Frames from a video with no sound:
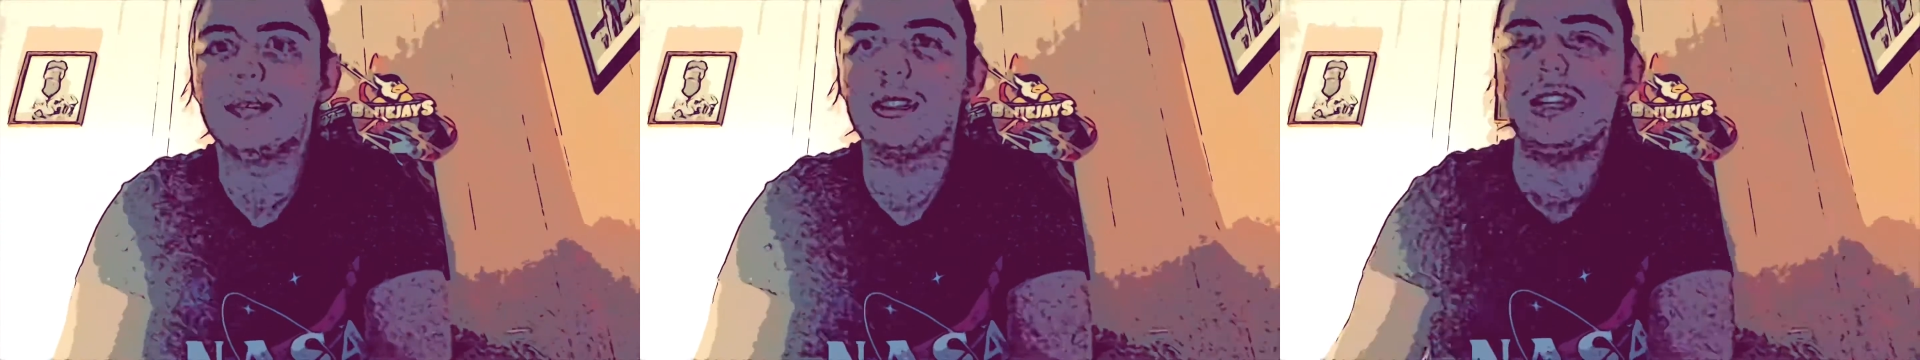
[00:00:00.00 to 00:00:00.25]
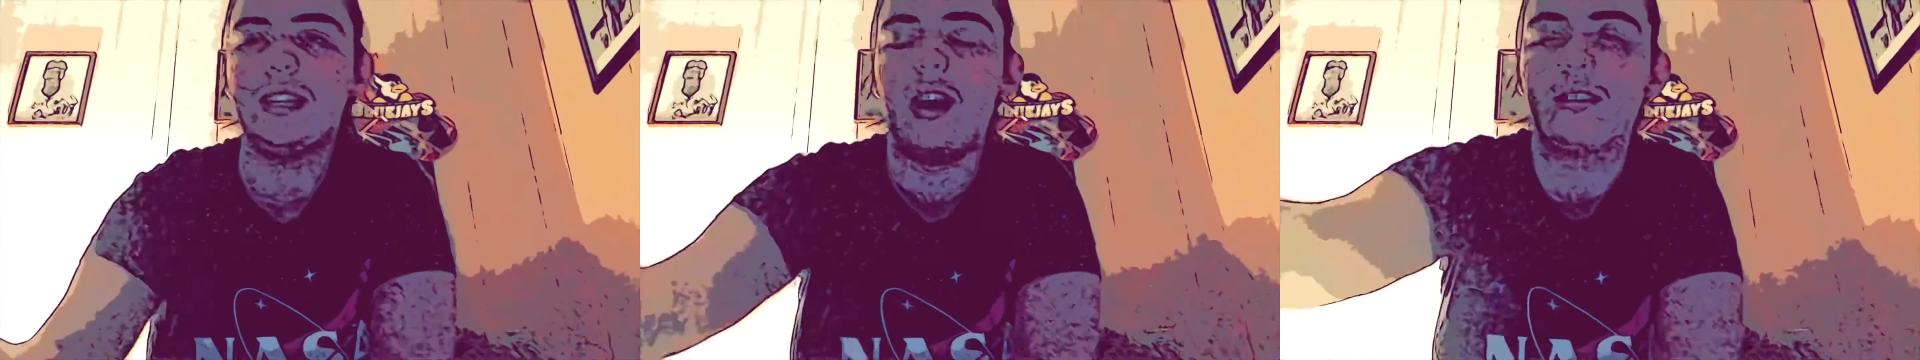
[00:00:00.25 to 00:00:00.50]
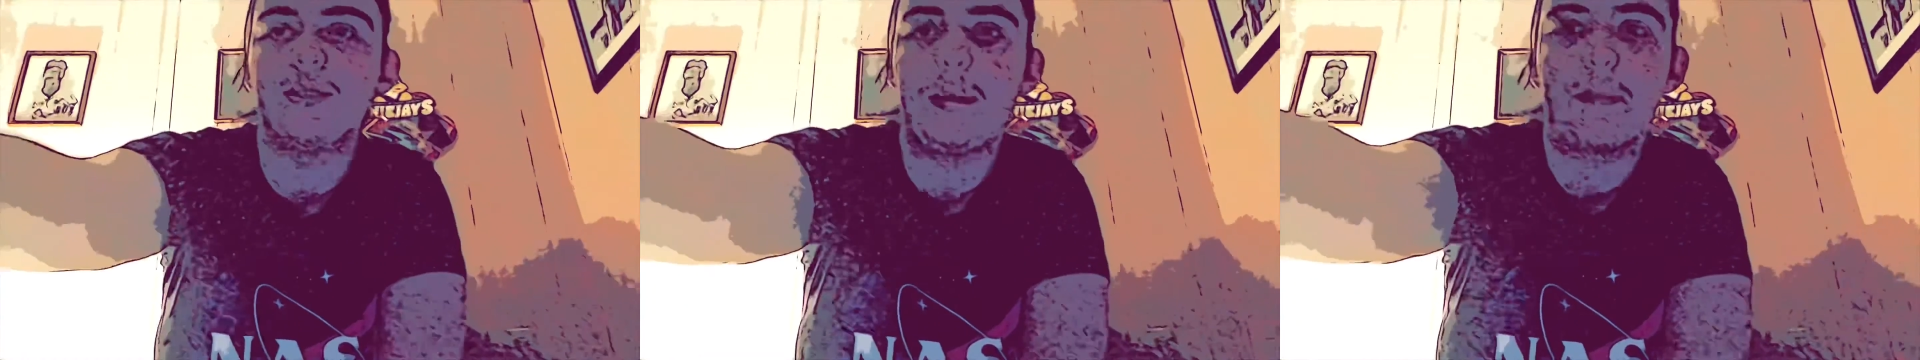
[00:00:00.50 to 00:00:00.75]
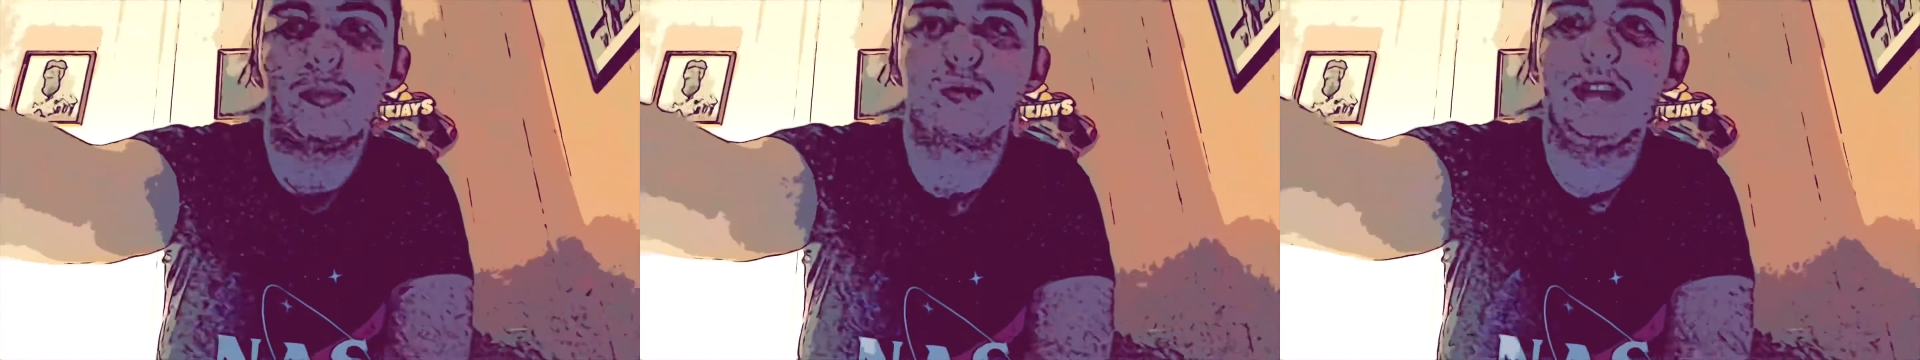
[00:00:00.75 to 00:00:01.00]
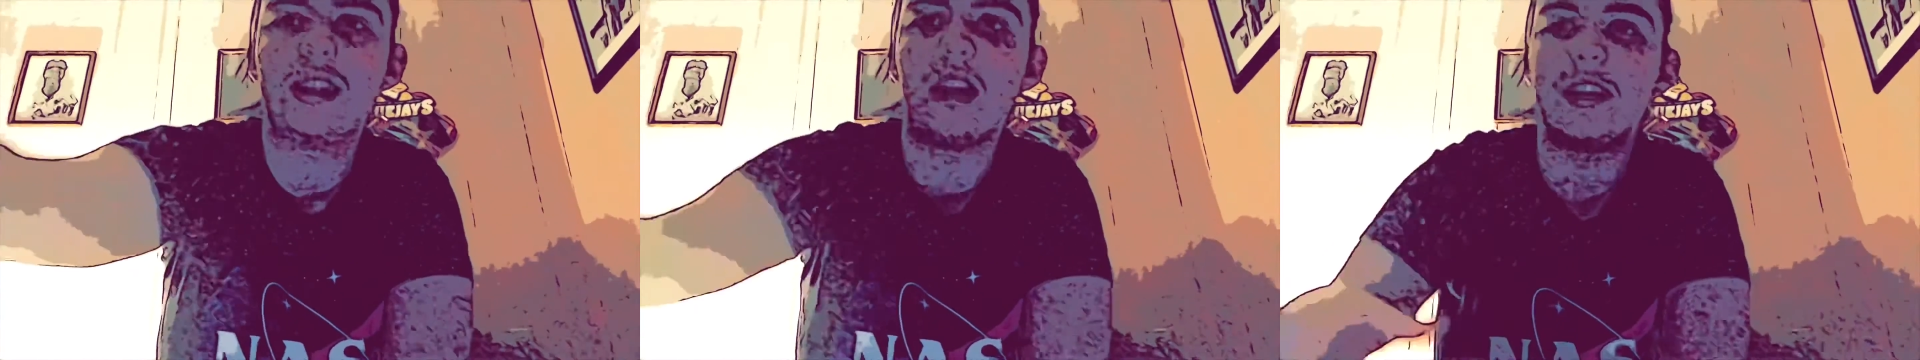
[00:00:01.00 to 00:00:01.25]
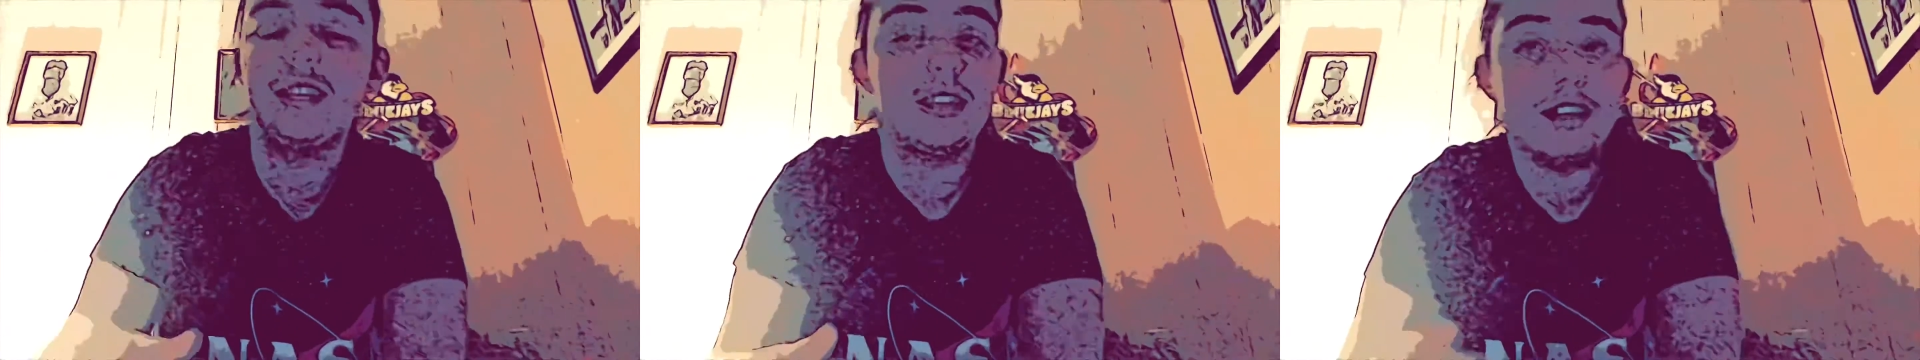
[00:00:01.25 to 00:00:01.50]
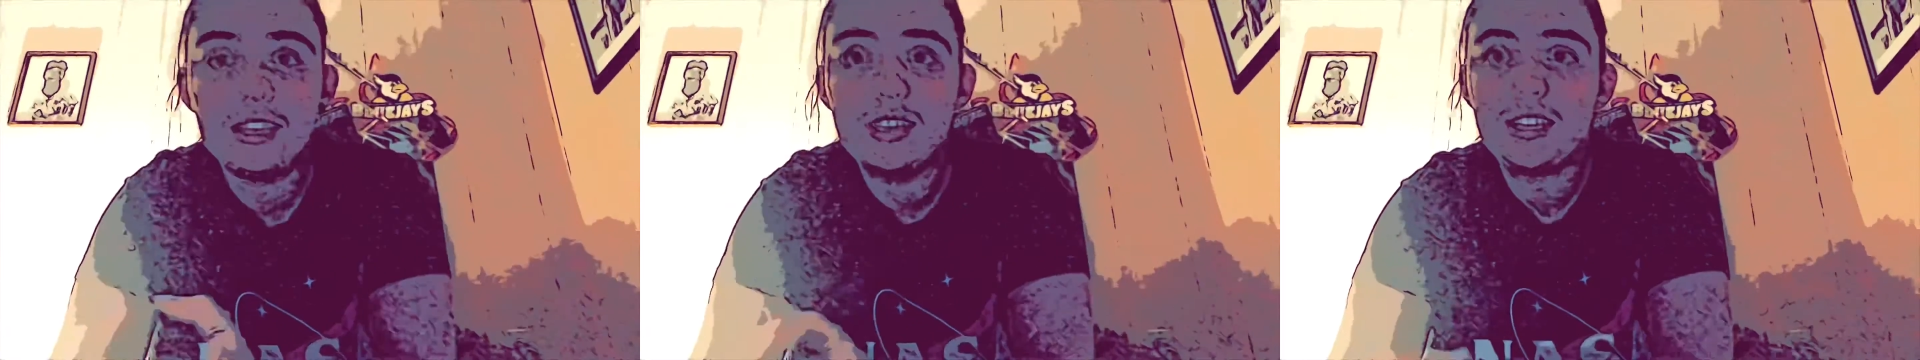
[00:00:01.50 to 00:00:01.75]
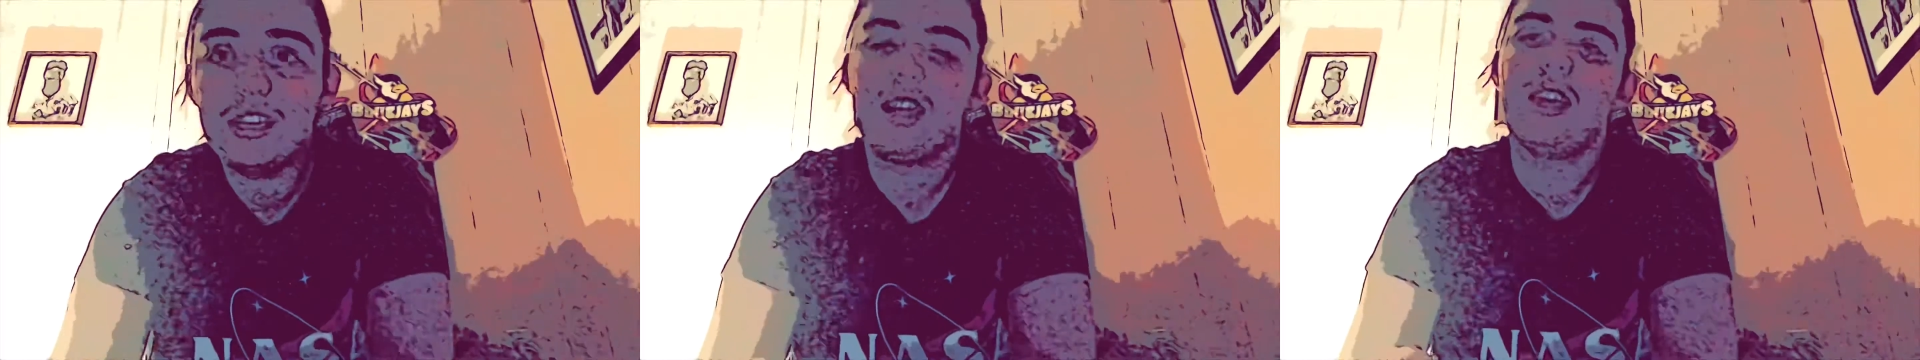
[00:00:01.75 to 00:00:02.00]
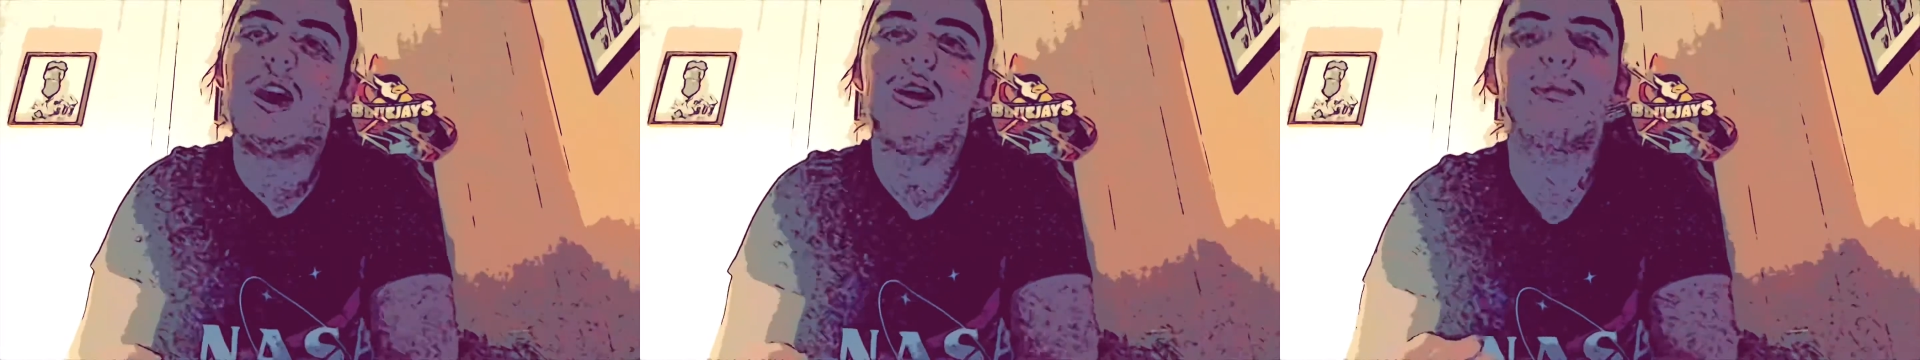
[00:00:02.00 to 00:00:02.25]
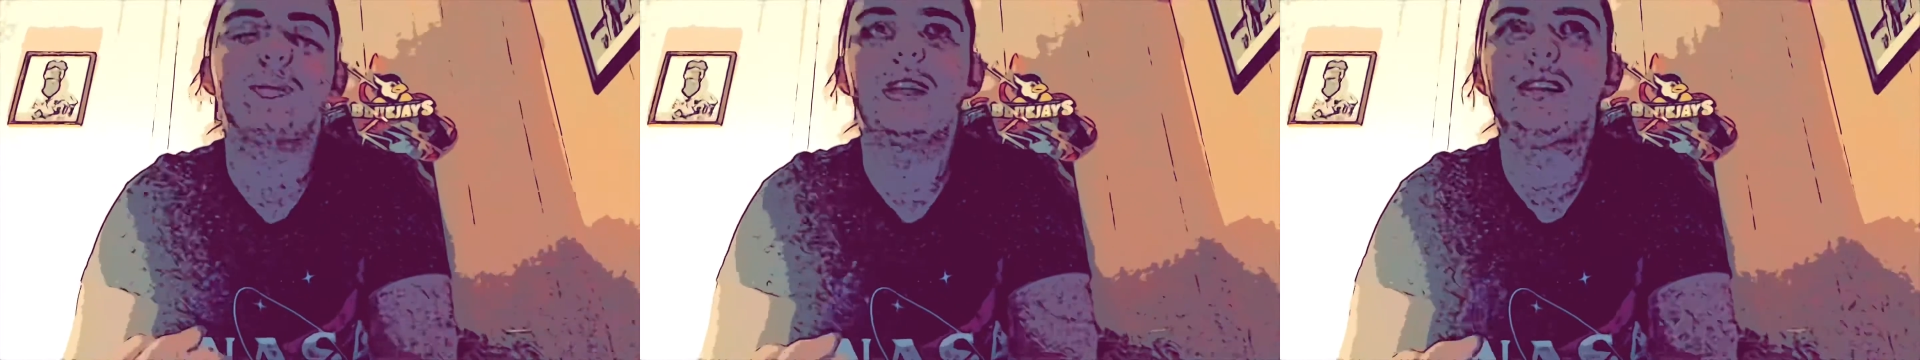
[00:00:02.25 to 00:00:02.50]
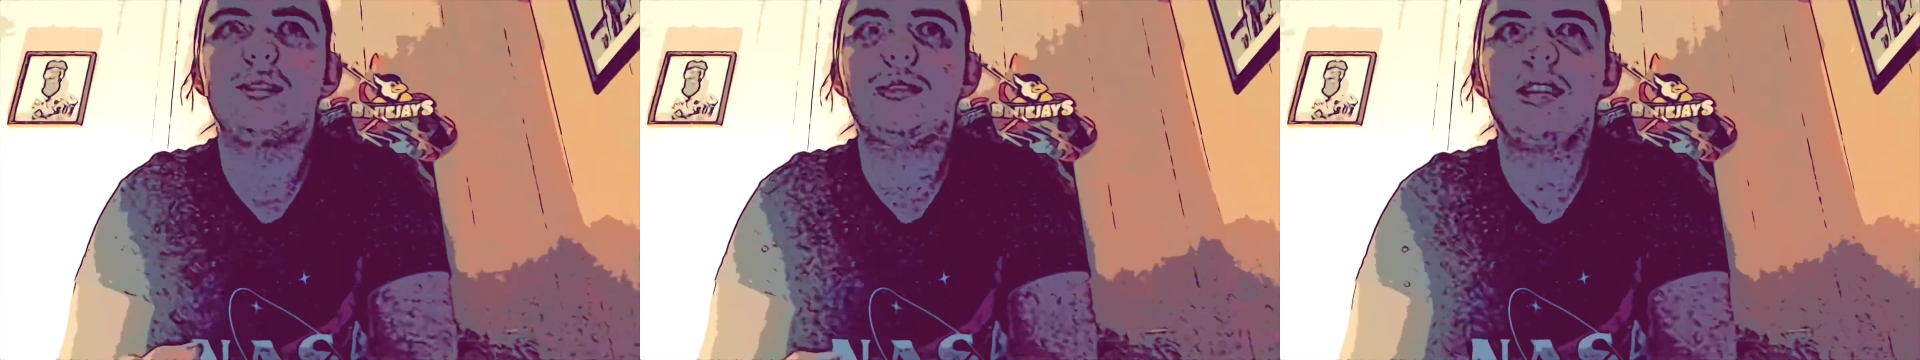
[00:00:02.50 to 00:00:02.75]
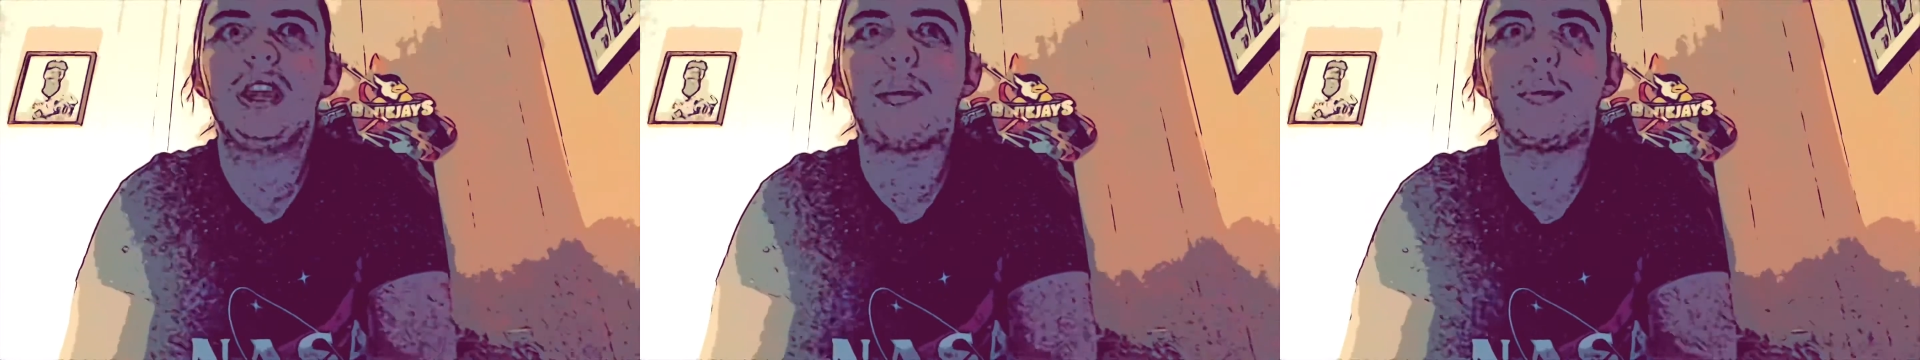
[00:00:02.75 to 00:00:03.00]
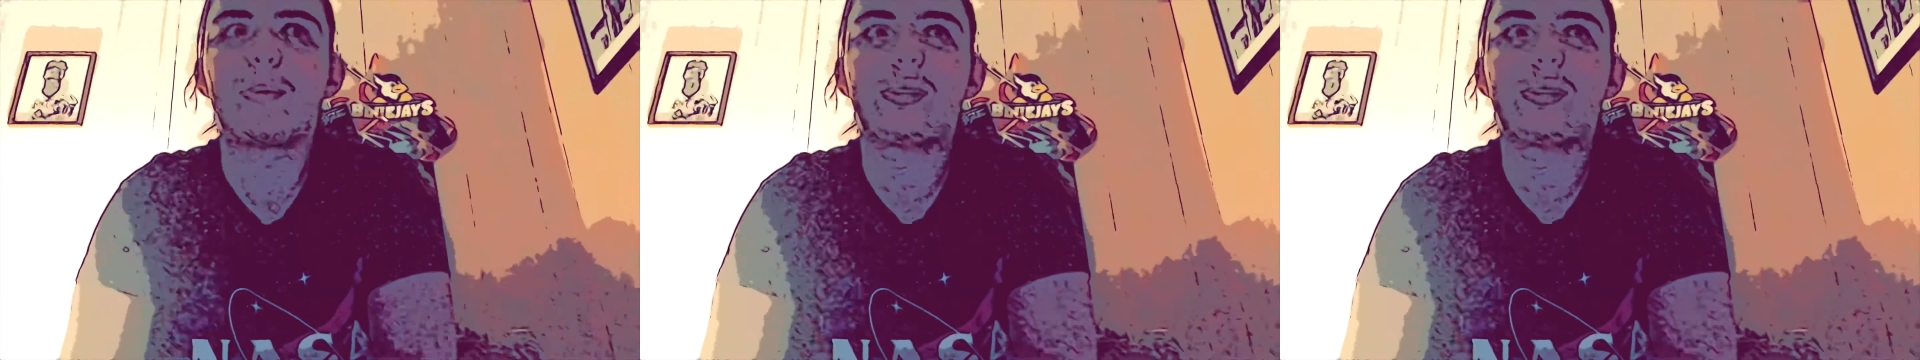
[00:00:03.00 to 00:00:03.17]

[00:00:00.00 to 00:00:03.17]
the Autism April Readathon. Um, and,